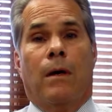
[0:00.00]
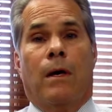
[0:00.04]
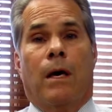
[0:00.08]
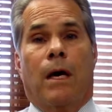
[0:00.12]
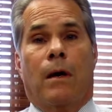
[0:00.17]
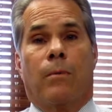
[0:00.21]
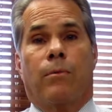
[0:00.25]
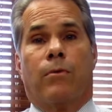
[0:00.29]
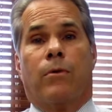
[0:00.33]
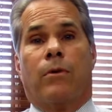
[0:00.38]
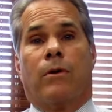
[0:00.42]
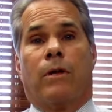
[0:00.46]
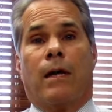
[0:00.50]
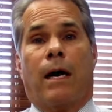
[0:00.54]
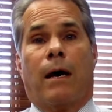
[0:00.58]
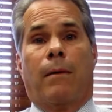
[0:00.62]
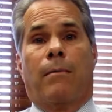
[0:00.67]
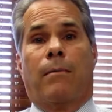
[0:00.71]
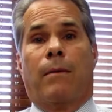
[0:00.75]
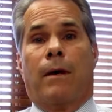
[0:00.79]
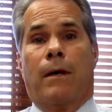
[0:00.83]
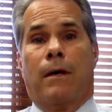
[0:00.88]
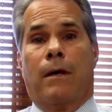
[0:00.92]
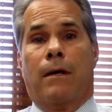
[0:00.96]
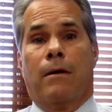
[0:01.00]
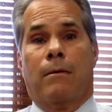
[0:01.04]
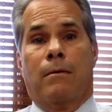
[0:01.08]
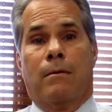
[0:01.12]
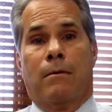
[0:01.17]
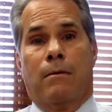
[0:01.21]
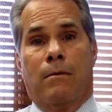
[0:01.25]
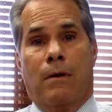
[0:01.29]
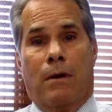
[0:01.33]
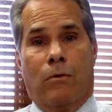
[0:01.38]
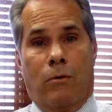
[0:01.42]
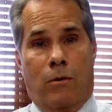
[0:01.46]
and put that money,
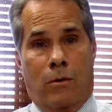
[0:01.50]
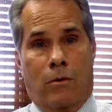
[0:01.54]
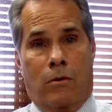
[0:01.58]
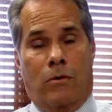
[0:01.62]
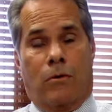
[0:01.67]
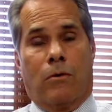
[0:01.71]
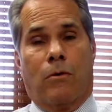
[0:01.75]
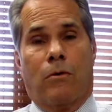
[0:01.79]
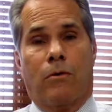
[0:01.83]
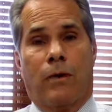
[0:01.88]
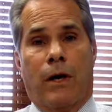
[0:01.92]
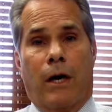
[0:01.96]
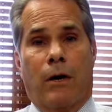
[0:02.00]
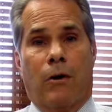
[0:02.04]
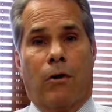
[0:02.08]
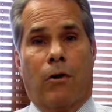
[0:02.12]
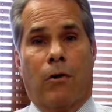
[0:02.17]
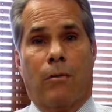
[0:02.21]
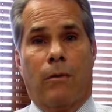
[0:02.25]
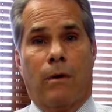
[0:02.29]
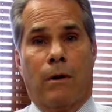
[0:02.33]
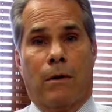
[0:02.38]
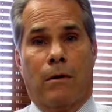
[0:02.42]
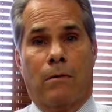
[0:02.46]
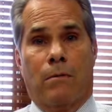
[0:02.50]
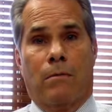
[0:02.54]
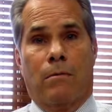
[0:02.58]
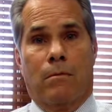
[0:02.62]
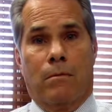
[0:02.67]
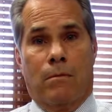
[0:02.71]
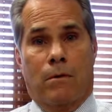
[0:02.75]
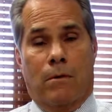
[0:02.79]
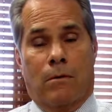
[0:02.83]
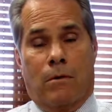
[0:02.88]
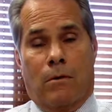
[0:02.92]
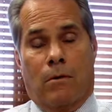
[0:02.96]
and when you sold that home into
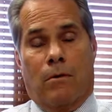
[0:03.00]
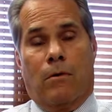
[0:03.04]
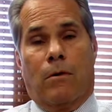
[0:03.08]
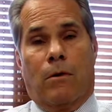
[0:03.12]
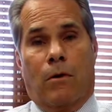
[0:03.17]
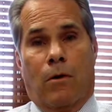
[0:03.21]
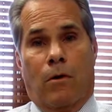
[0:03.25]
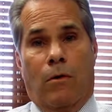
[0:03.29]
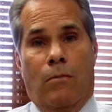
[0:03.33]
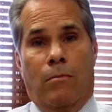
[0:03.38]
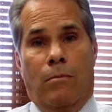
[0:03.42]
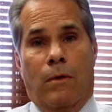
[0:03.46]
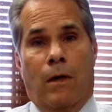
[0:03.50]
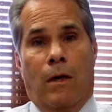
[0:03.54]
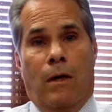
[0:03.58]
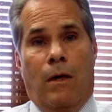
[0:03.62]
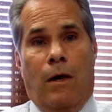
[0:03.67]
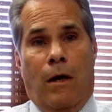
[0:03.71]
your current home,